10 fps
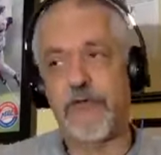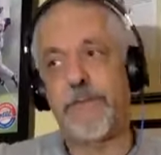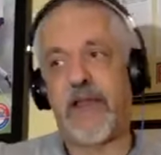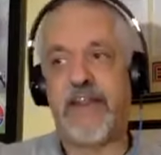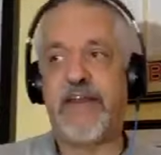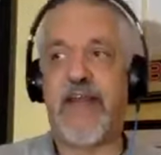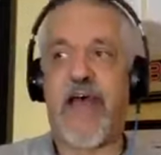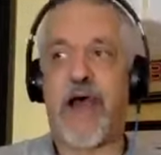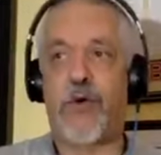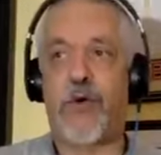I mean,
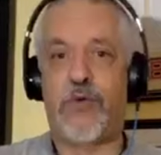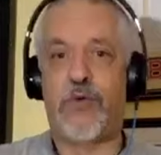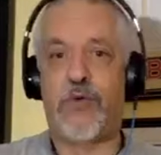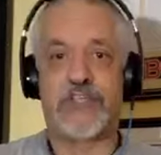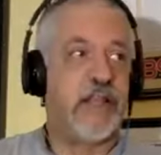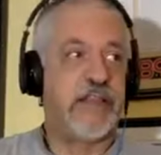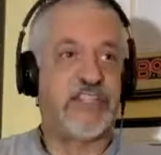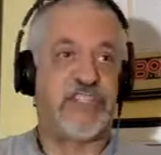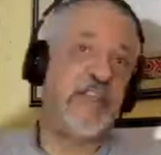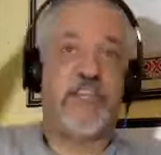everybody now is
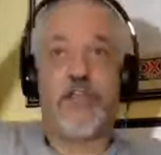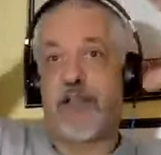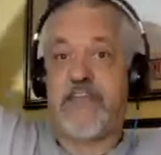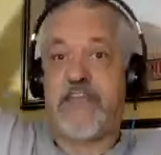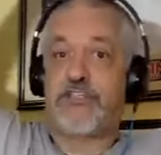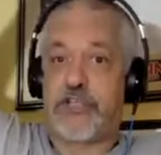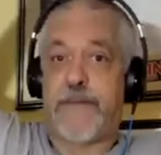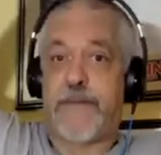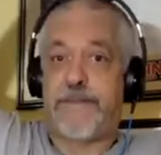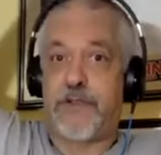like seeing Deontay
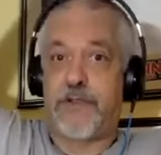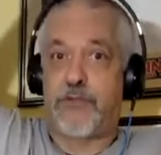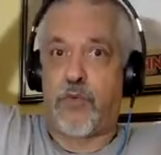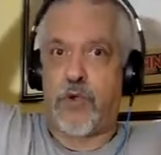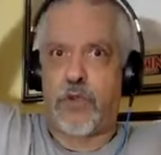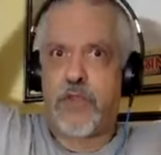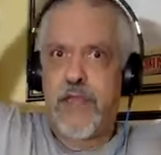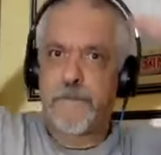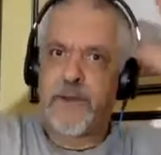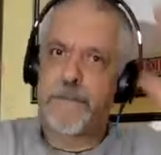as the champion of the world,